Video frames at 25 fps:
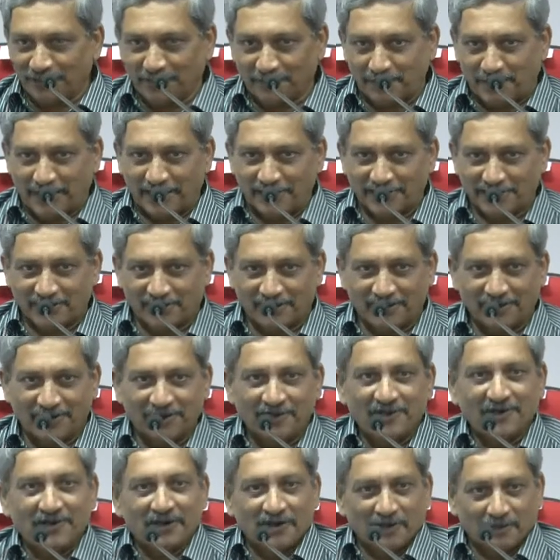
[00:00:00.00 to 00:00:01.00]
pressure,
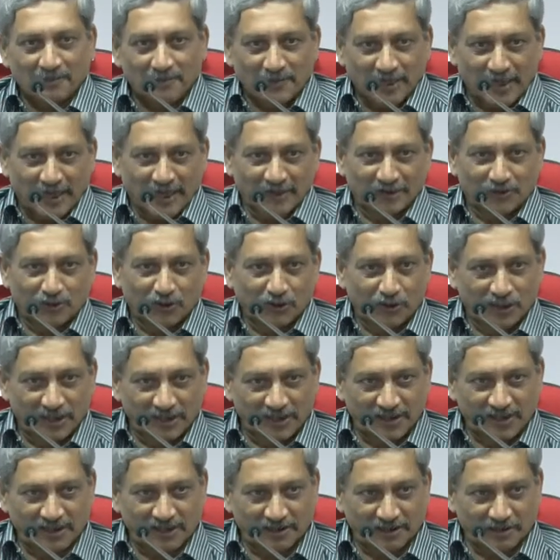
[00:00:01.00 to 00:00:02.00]
but I thought
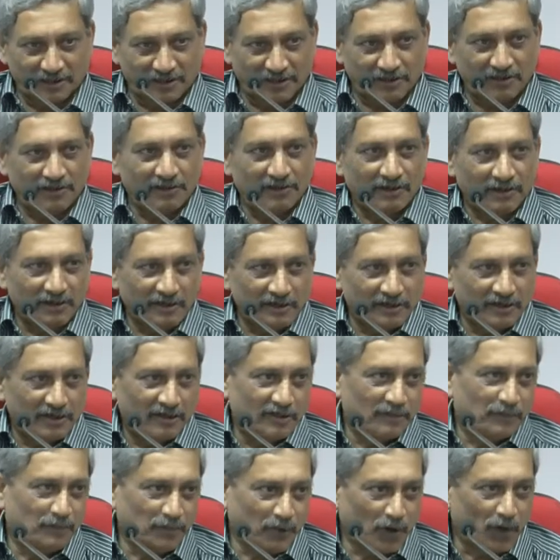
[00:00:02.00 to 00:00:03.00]
it
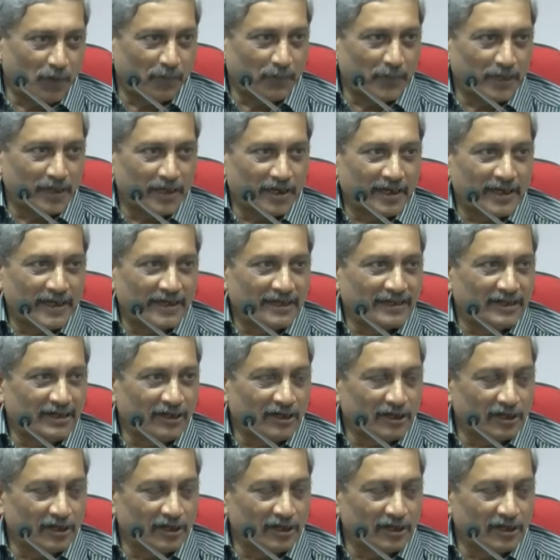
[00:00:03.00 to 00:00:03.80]
proper and